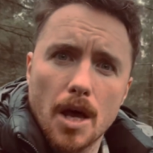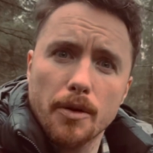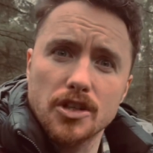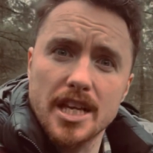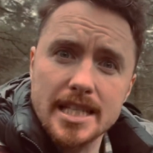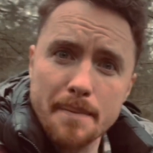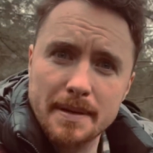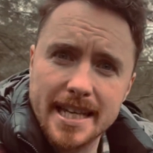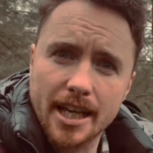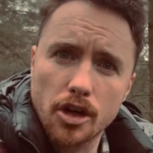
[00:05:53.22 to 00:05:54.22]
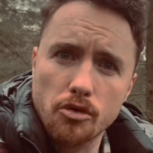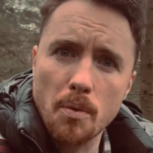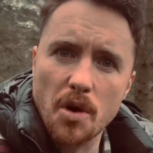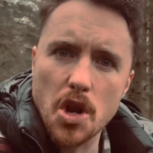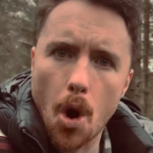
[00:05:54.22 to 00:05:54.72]
Because this in particular
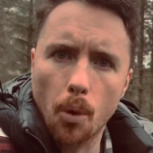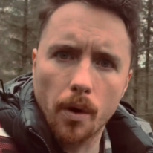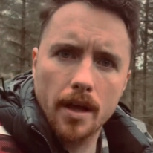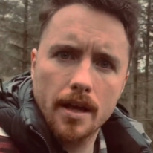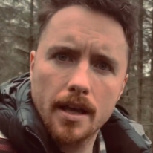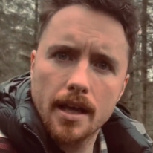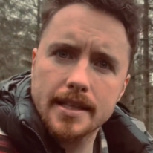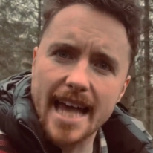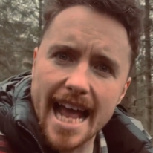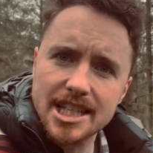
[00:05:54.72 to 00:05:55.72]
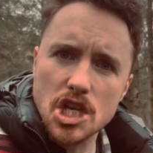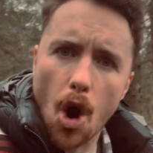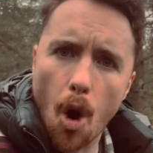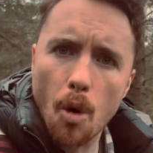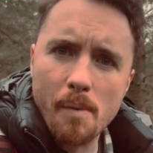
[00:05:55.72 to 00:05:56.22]
group were known to enter your
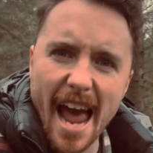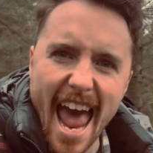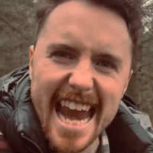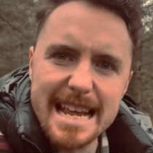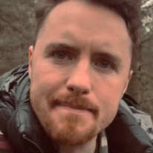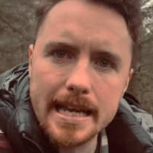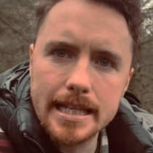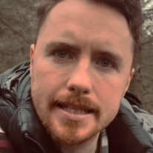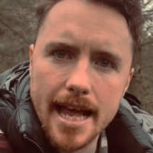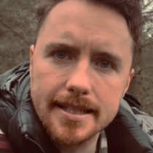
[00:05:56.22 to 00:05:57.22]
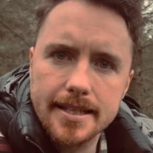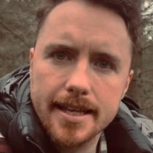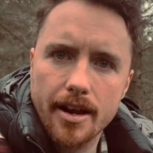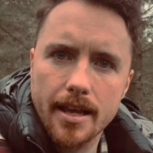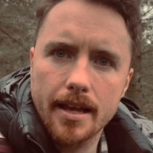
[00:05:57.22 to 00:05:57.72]
home by any means
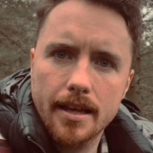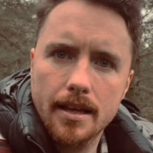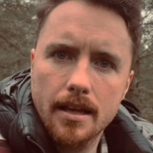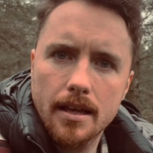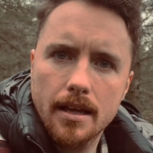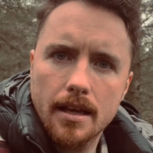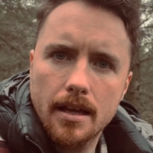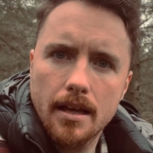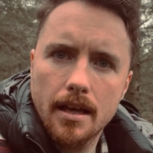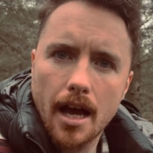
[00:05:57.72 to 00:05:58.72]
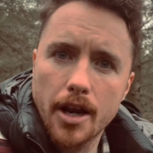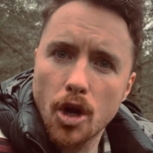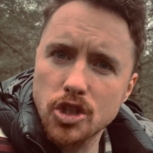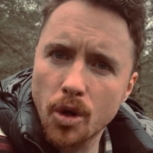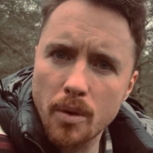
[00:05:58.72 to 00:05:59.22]
necessary. And
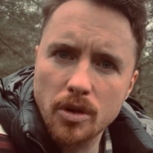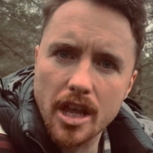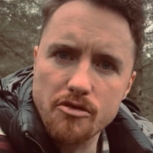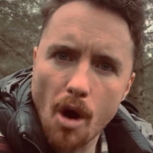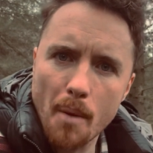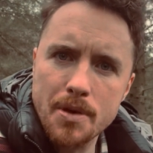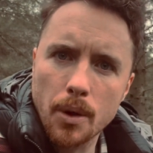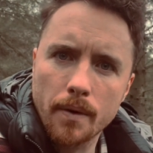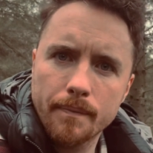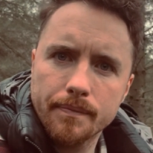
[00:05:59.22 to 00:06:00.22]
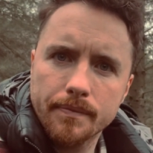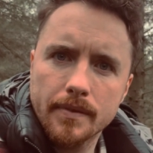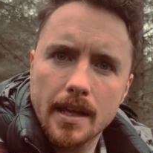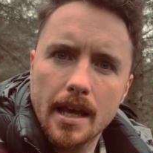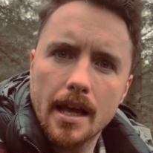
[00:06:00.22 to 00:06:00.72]
not only would they rob you,
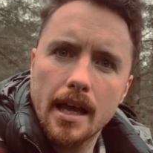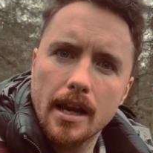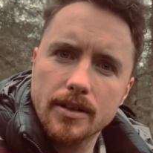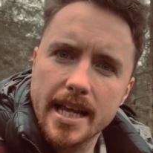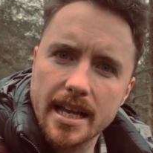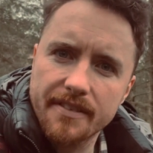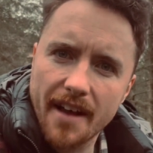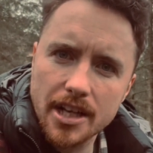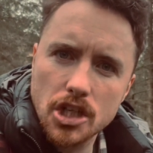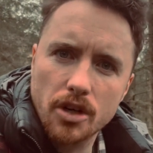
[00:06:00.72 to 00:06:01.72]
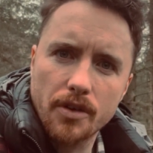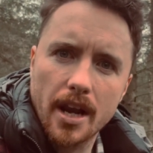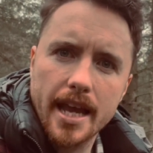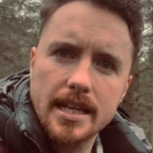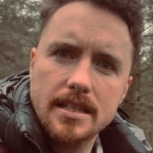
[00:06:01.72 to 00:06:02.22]
they'll take advantage of your
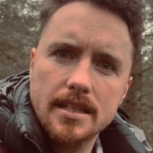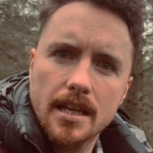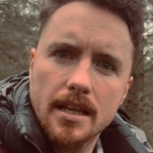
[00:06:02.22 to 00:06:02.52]
ladies,